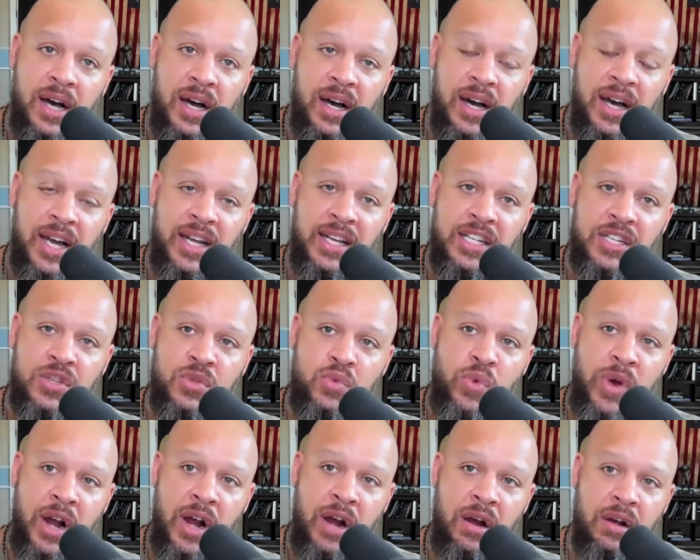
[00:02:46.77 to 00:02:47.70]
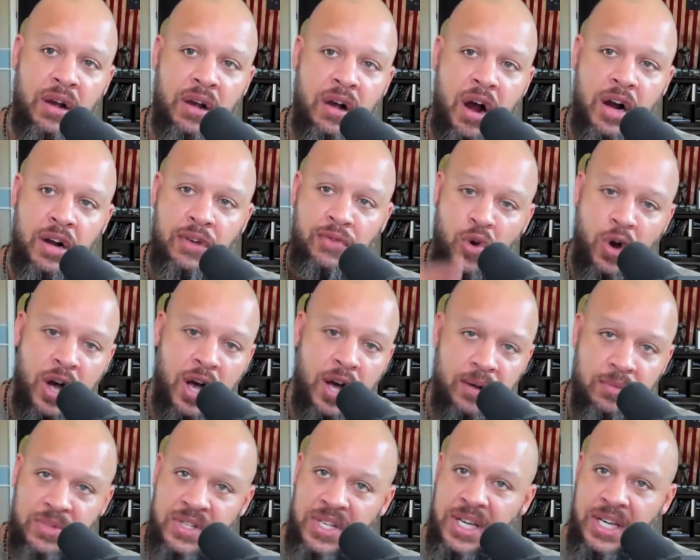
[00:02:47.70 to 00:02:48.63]
and this is where carnivore
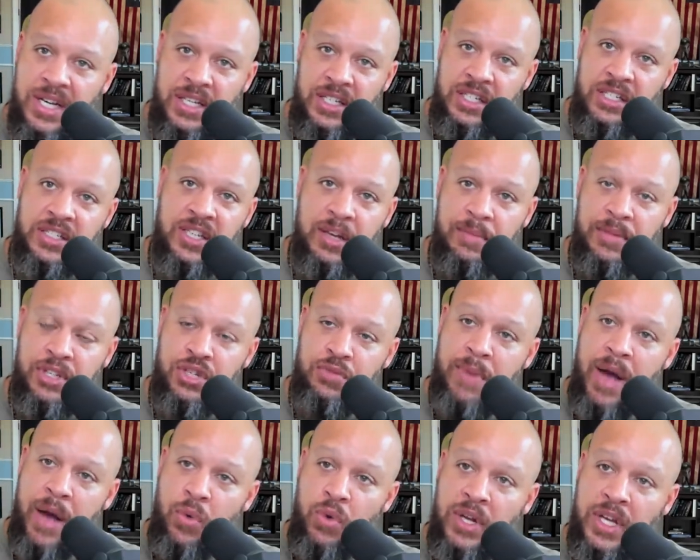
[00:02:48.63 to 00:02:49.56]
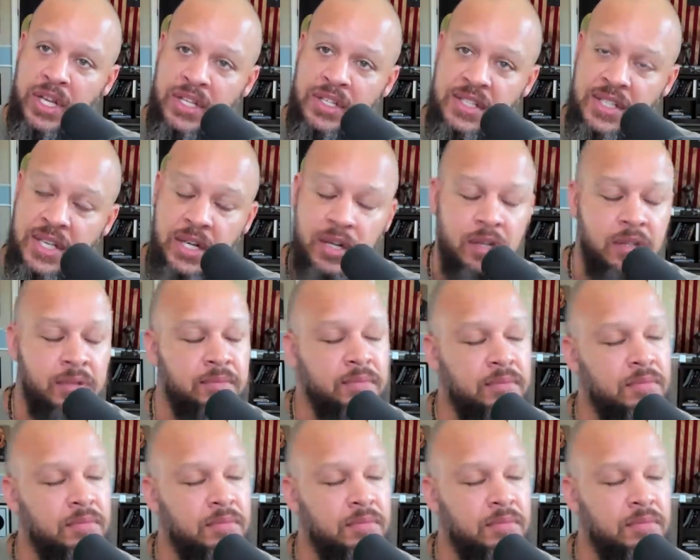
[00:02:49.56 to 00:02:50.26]
comes in, and just something that you might want to consider.